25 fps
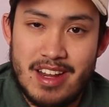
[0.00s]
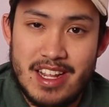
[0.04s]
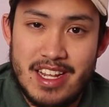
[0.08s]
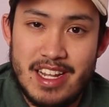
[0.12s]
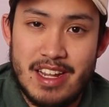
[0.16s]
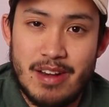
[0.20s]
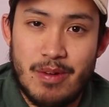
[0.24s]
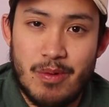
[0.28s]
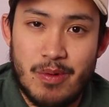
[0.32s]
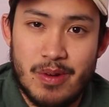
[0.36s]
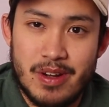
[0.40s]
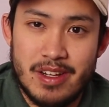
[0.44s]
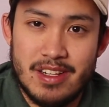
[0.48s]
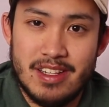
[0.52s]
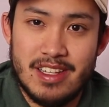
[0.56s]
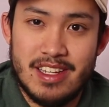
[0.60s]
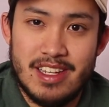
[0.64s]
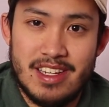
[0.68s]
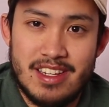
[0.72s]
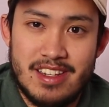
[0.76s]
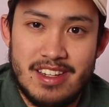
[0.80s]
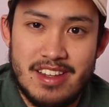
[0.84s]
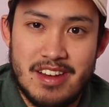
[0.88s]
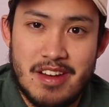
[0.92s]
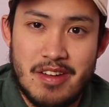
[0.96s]
He can
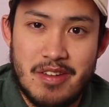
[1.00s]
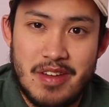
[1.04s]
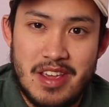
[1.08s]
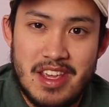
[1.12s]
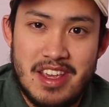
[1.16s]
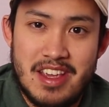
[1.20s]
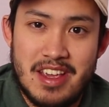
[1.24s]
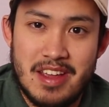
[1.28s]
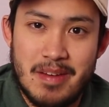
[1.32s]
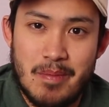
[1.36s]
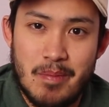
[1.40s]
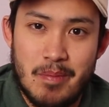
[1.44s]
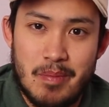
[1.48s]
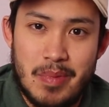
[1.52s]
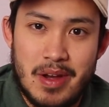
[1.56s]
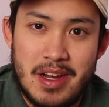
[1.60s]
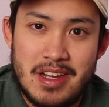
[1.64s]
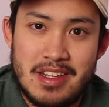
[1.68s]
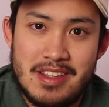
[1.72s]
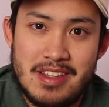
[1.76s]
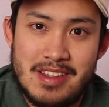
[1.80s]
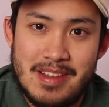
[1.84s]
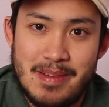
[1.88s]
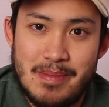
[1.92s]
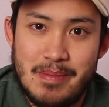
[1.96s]
really, he can
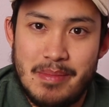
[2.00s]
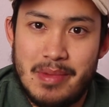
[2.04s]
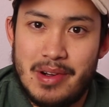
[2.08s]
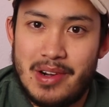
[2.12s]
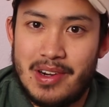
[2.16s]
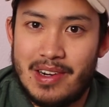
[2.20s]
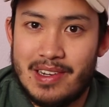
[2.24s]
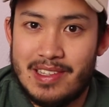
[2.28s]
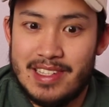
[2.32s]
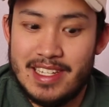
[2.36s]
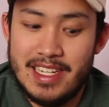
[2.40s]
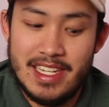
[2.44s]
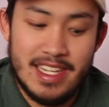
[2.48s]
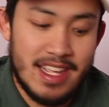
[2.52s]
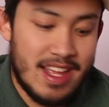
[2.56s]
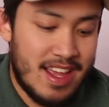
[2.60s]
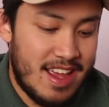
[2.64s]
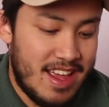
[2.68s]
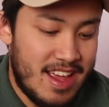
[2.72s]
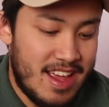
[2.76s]
buck some barley.